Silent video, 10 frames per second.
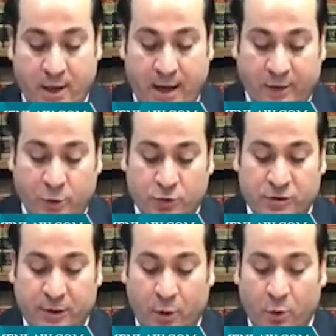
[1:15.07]
and
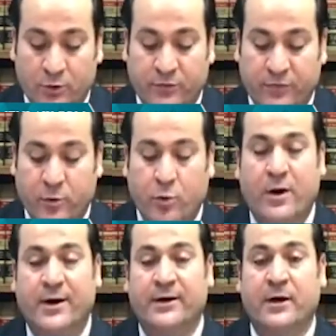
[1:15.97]
usually only
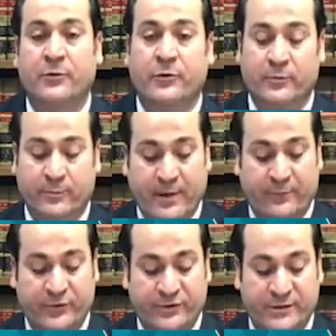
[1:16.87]
requiring annual
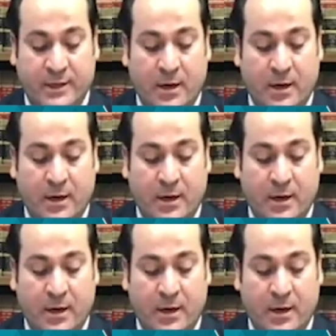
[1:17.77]
members